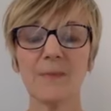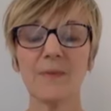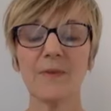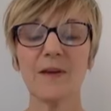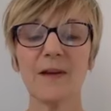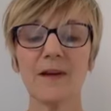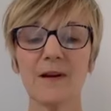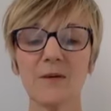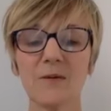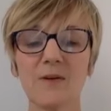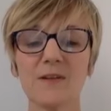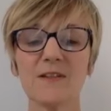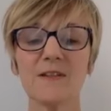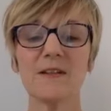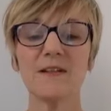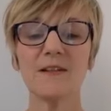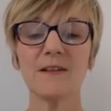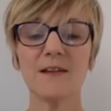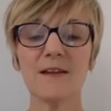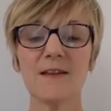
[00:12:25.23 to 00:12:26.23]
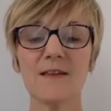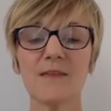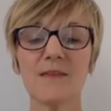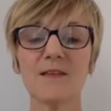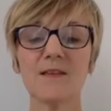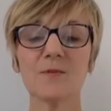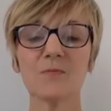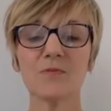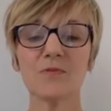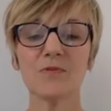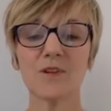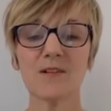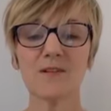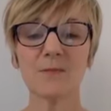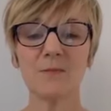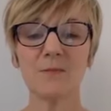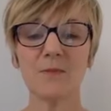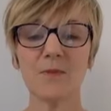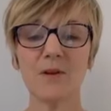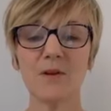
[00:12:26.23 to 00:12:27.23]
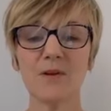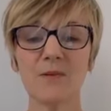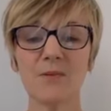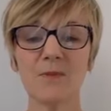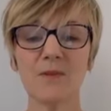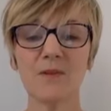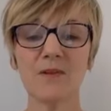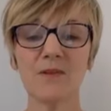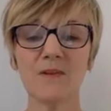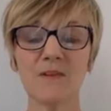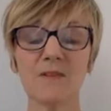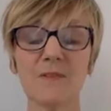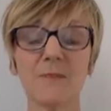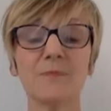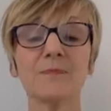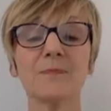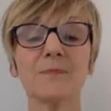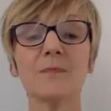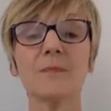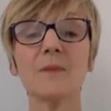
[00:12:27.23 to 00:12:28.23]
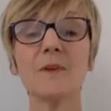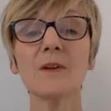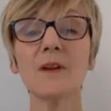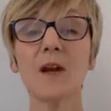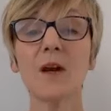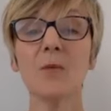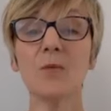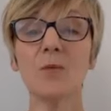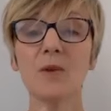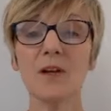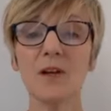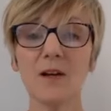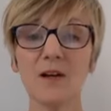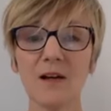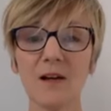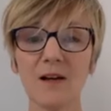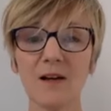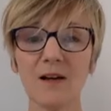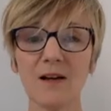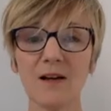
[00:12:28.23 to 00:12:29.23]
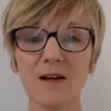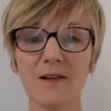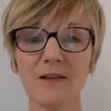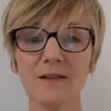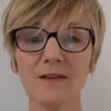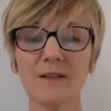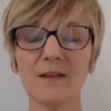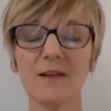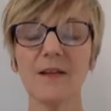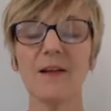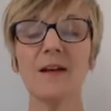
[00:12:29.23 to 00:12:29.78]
How is it in this present moment? And we learn